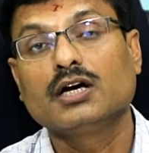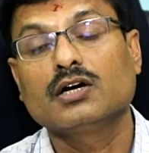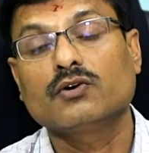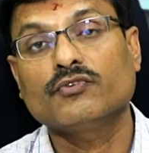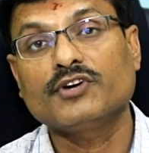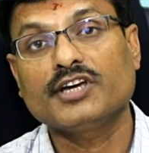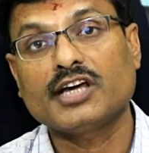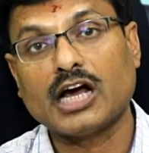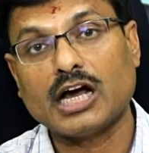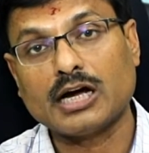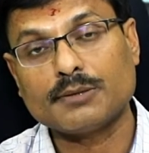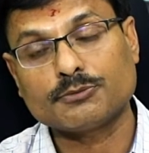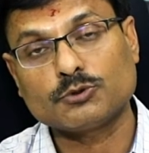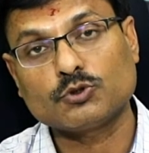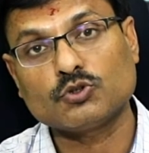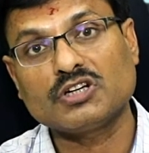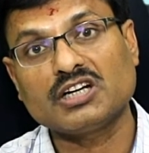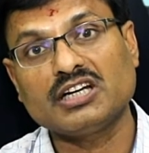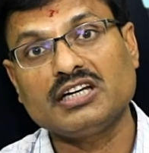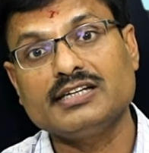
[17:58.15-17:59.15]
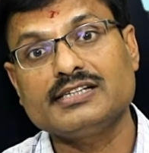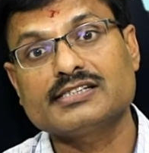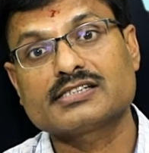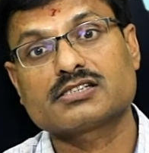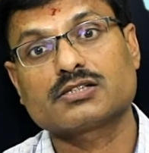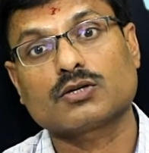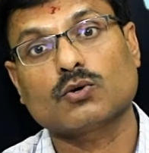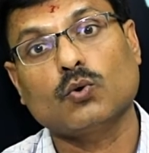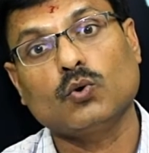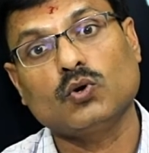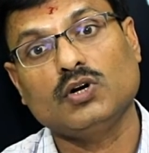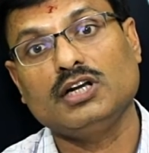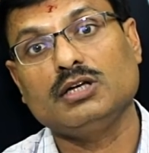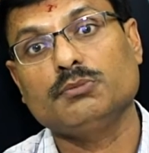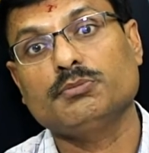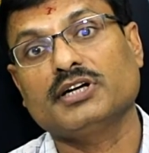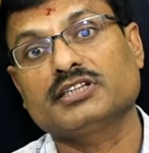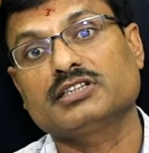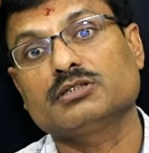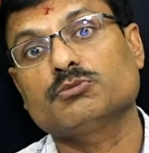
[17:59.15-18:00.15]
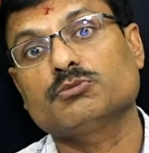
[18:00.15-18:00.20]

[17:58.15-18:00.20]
we have to release only by the